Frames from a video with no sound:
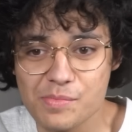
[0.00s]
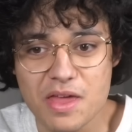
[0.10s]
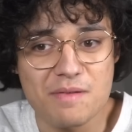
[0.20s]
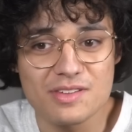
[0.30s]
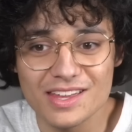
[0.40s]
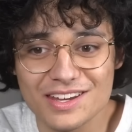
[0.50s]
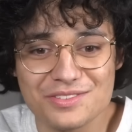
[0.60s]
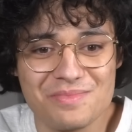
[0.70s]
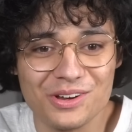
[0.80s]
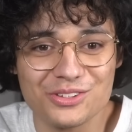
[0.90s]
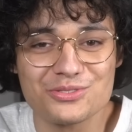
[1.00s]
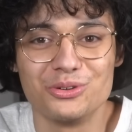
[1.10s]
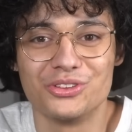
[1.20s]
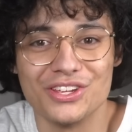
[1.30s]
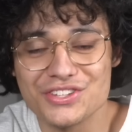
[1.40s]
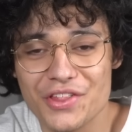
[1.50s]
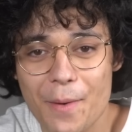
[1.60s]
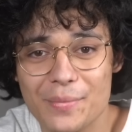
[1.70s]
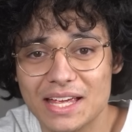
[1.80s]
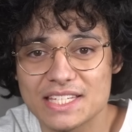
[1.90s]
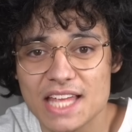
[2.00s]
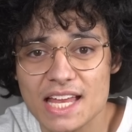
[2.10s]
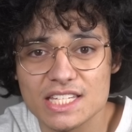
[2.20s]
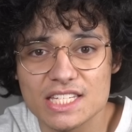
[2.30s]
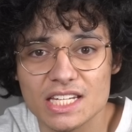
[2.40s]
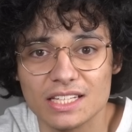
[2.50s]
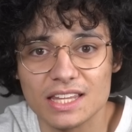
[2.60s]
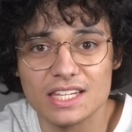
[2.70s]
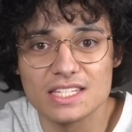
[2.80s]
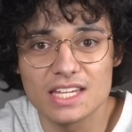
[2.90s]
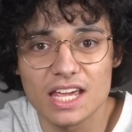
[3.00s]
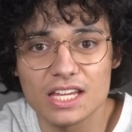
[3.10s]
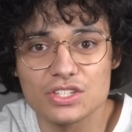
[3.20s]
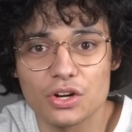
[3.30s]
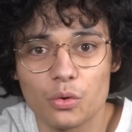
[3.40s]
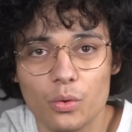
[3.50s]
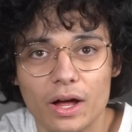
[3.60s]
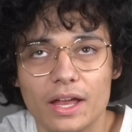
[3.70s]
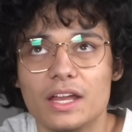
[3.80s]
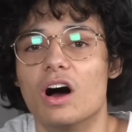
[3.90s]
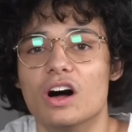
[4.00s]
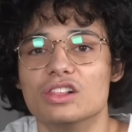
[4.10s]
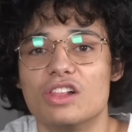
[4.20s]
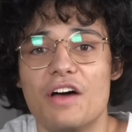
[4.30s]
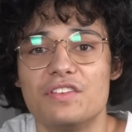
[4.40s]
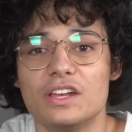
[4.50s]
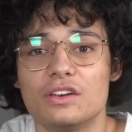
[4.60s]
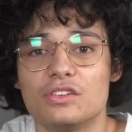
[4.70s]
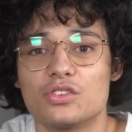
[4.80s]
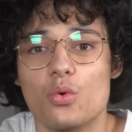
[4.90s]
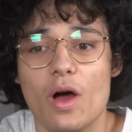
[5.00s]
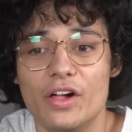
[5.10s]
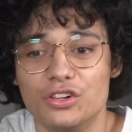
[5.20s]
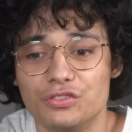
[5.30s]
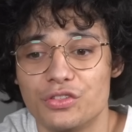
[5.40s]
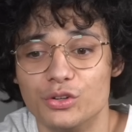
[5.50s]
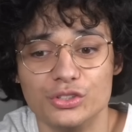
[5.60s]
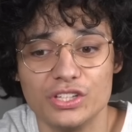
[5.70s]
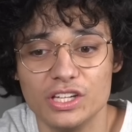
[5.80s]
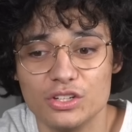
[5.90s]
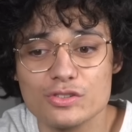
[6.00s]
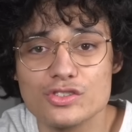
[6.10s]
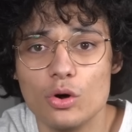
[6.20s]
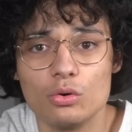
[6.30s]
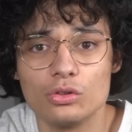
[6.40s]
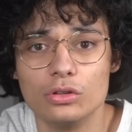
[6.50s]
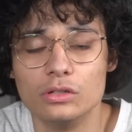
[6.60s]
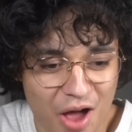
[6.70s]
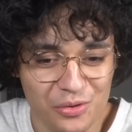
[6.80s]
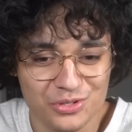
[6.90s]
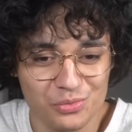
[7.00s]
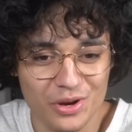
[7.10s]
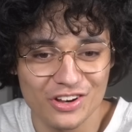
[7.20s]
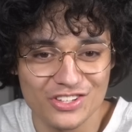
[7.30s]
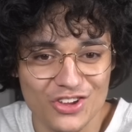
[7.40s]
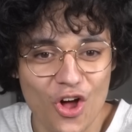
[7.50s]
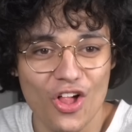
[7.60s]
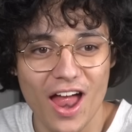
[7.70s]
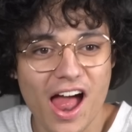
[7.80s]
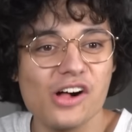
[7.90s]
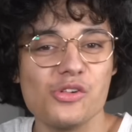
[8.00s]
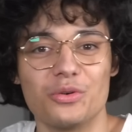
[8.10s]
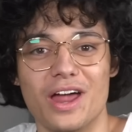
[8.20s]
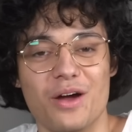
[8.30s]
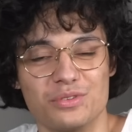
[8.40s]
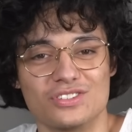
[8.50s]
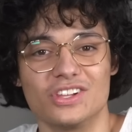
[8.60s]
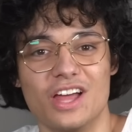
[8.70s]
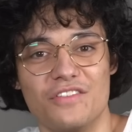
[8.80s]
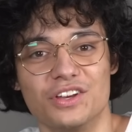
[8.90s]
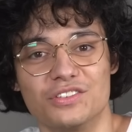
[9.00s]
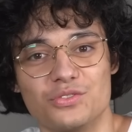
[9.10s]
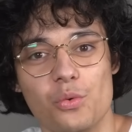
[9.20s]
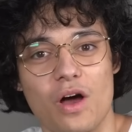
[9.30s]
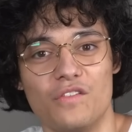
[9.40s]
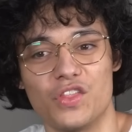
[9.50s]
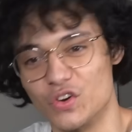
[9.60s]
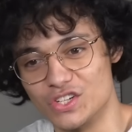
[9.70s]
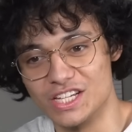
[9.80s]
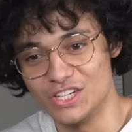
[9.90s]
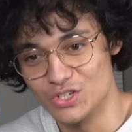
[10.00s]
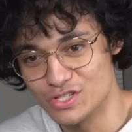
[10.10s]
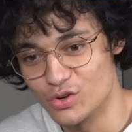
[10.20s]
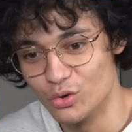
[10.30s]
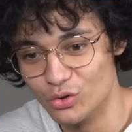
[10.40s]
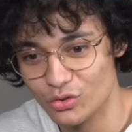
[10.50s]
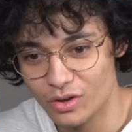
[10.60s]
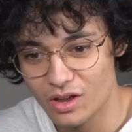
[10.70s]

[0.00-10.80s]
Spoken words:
maybe it is middle school. Doesn't that make sense? That these kids are what? 11, 12, 13 years old? I was weird as all hell when I was 11, 12, 13 years old.